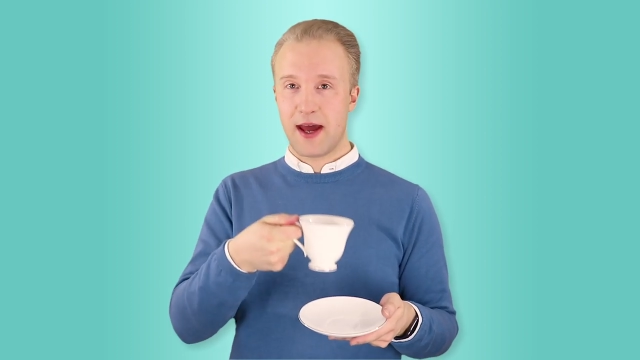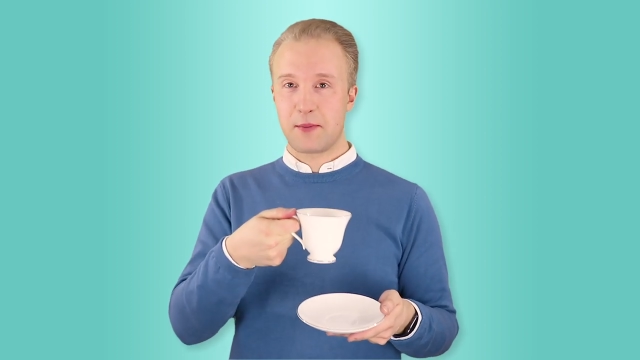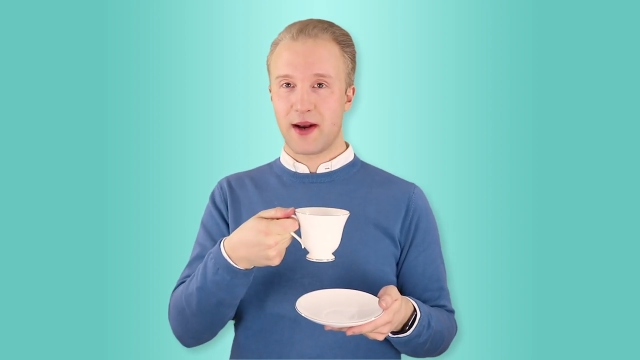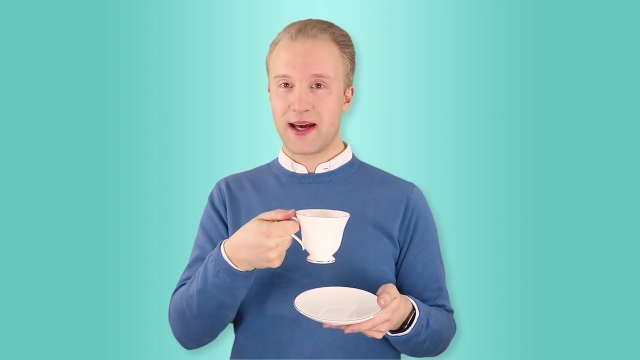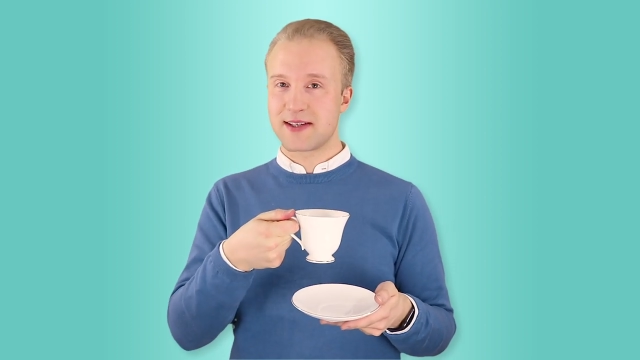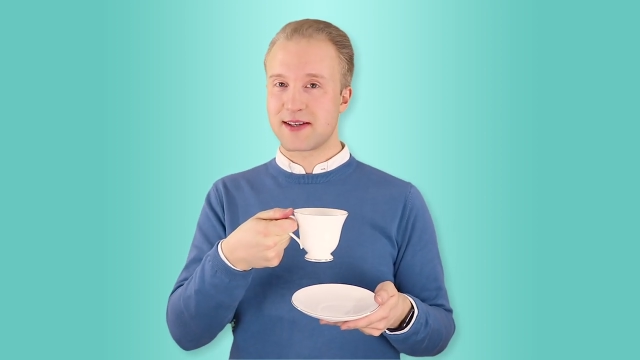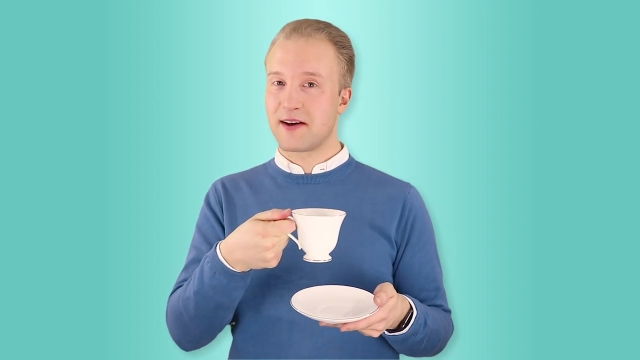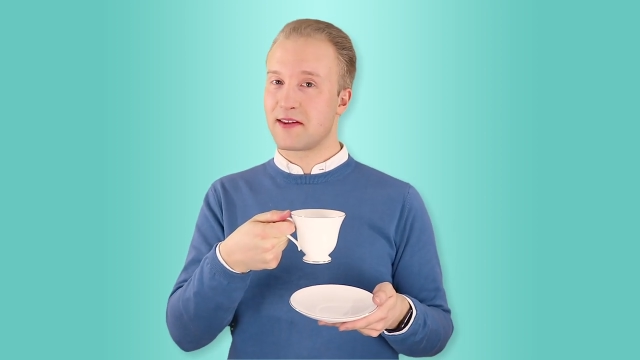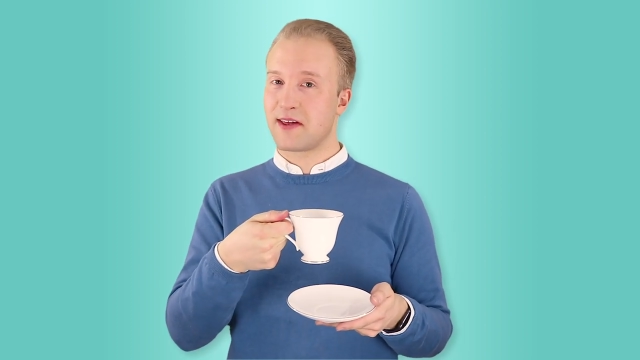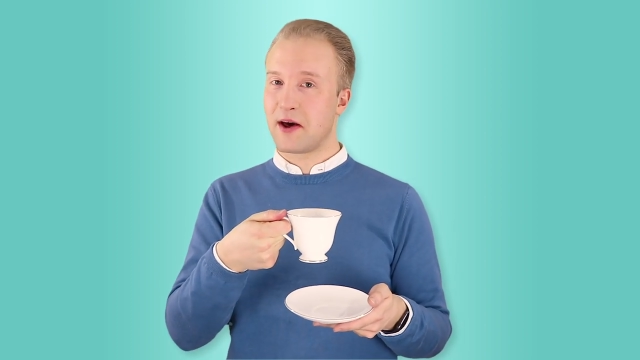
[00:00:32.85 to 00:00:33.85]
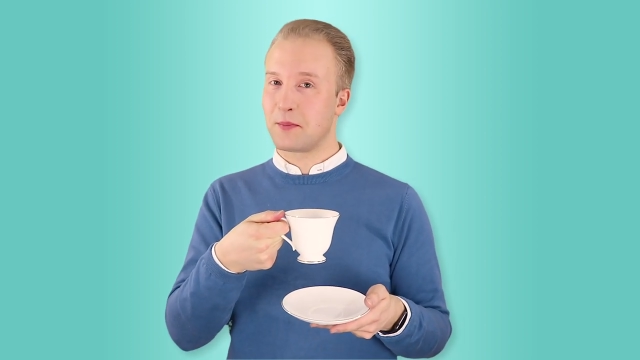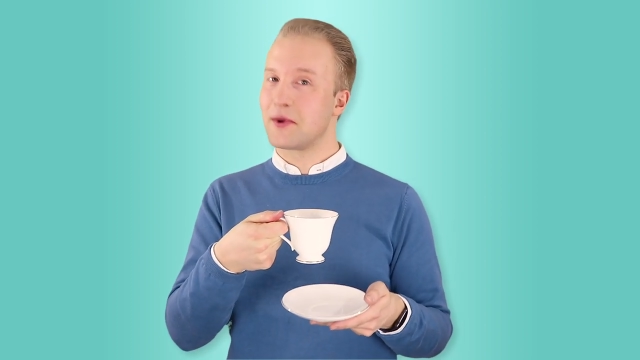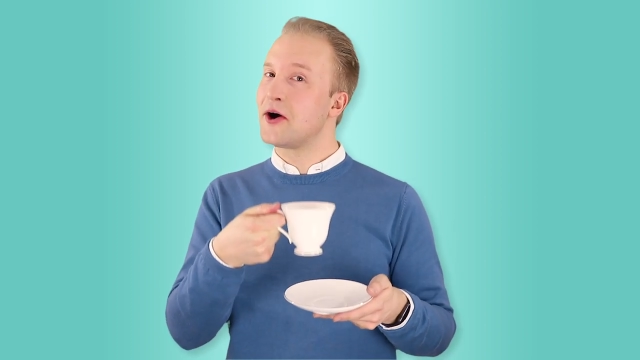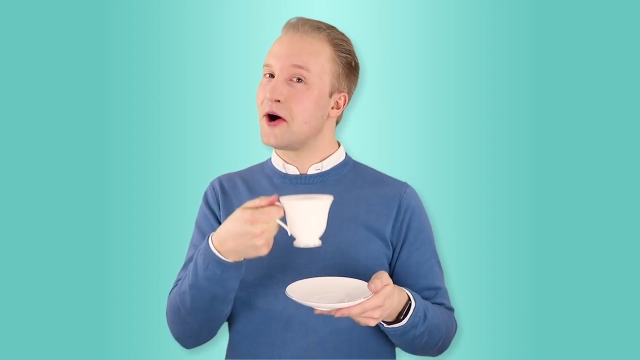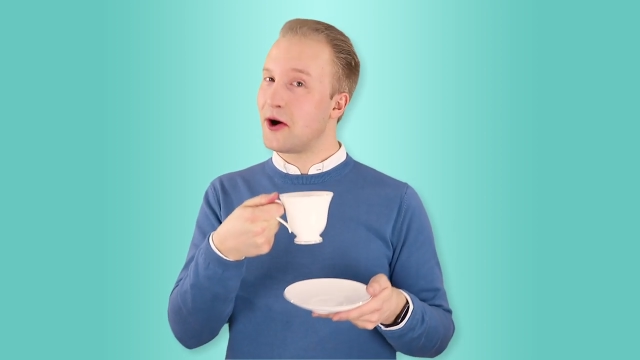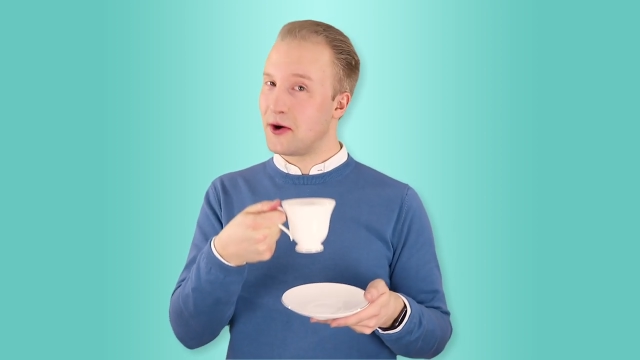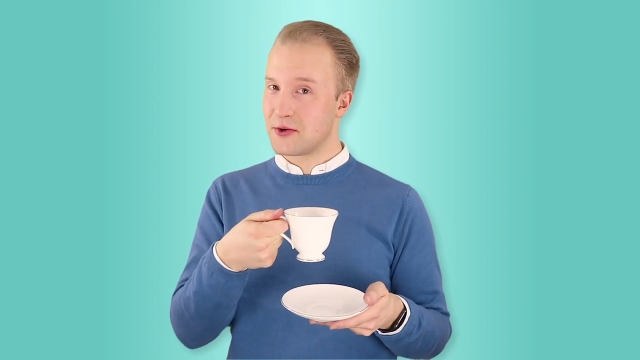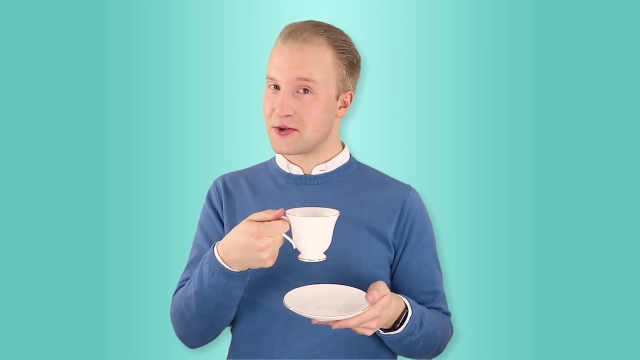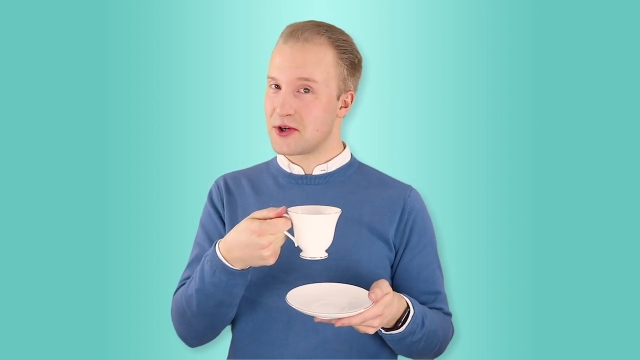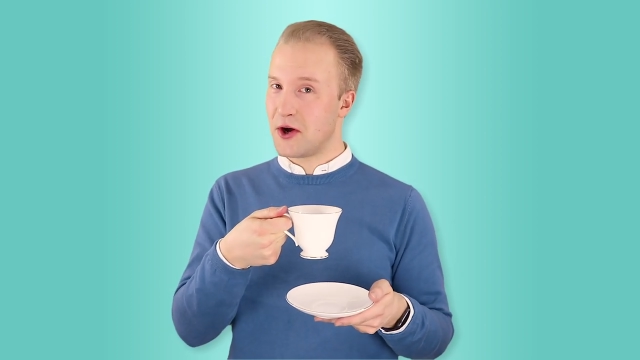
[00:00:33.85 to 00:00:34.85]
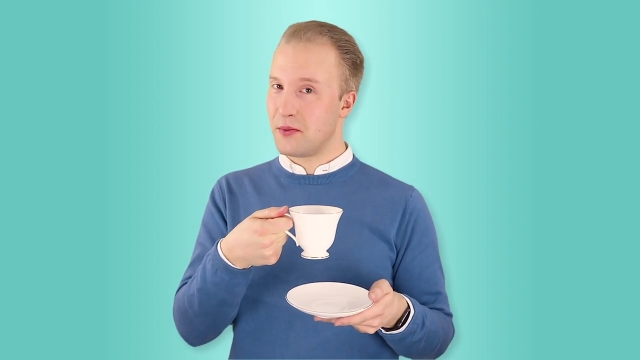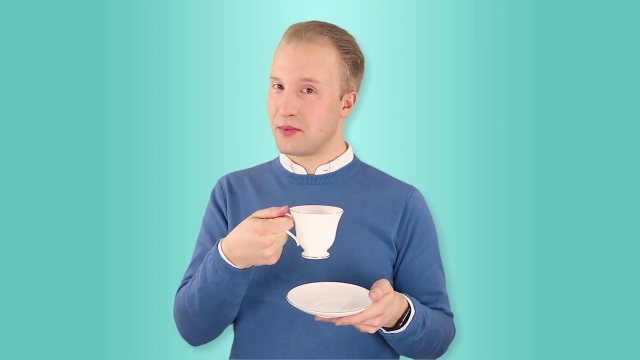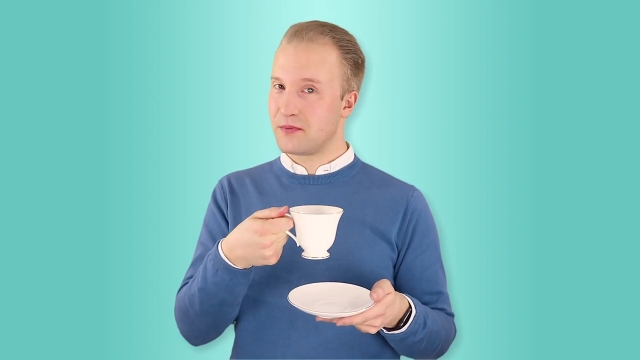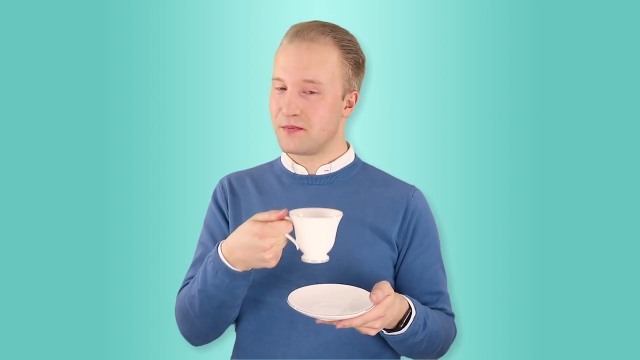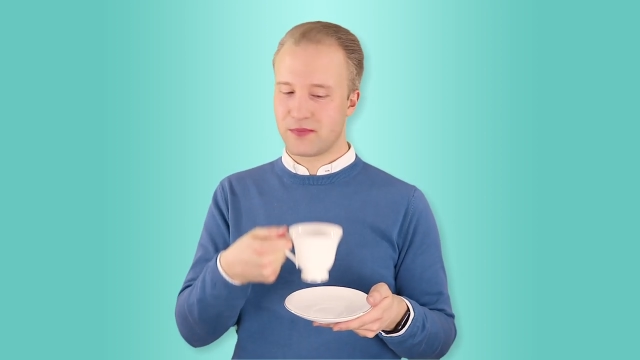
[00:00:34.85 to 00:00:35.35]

and place our thumb on top.